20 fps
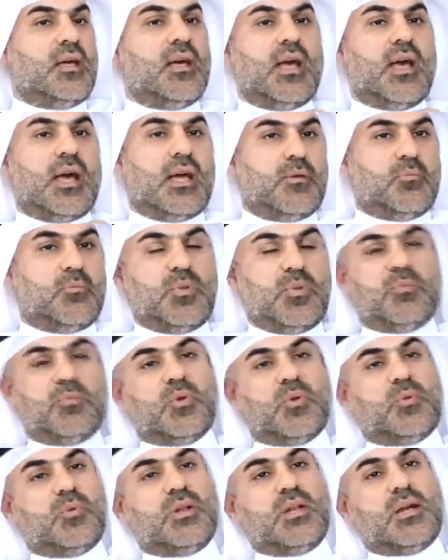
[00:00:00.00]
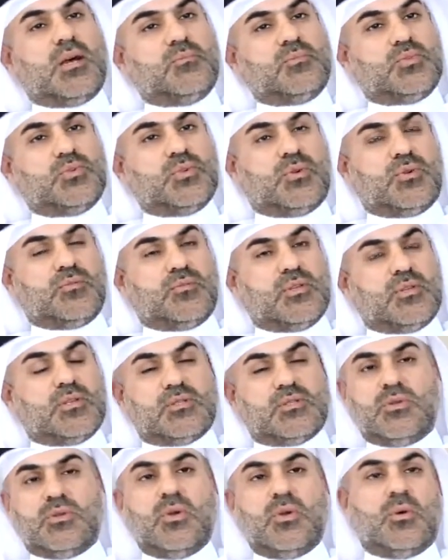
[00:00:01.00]
and people will absorb
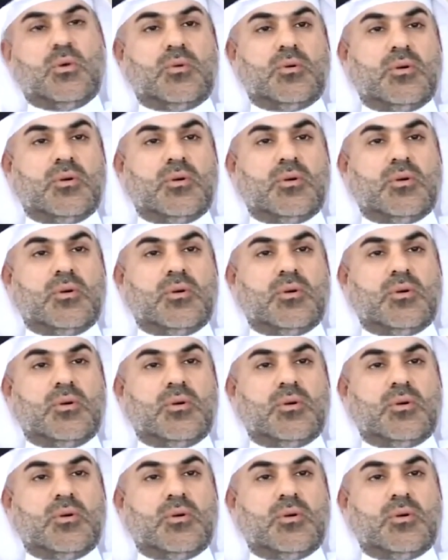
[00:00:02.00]
this. No,